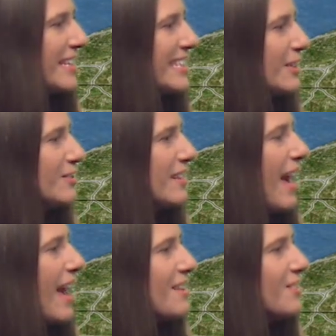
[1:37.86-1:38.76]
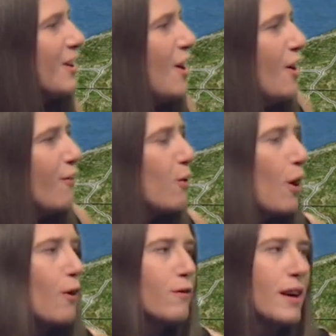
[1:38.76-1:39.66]
clear skies. For
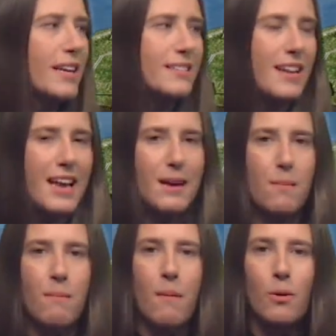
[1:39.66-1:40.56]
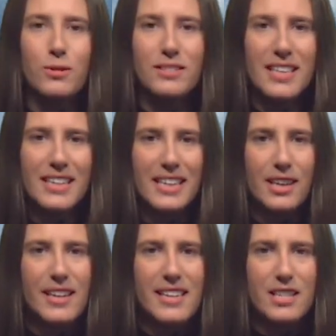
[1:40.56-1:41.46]
overnight tonight, mostly
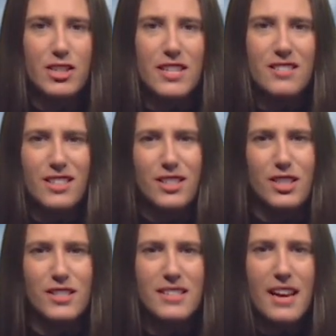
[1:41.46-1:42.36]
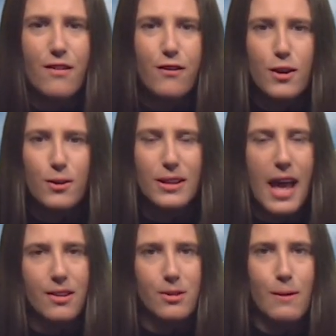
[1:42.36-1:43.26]
clear conditions, just a few
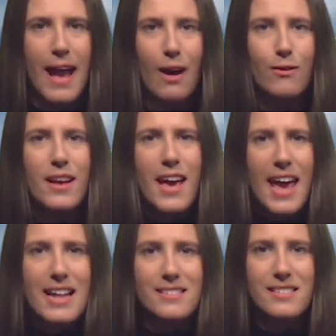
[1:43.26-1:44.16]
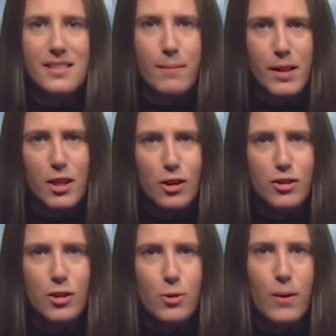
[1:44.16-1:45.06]
clouds around. And similar
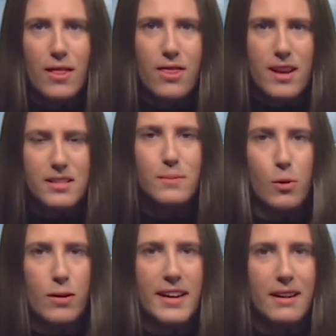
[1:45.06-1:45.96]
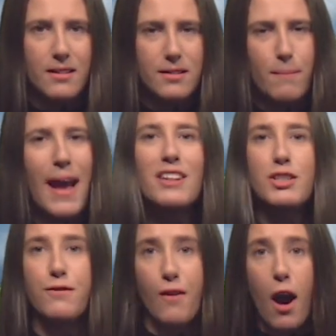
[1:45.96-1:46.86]
to this morning, some
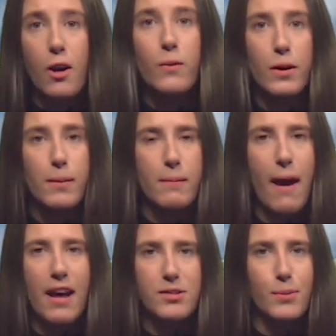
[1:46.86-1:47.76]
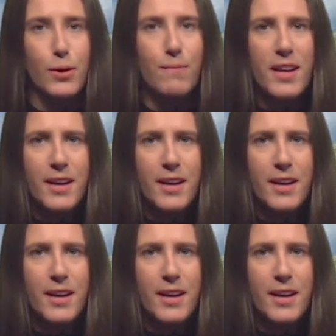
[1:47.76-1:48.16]
patchy fog will be possible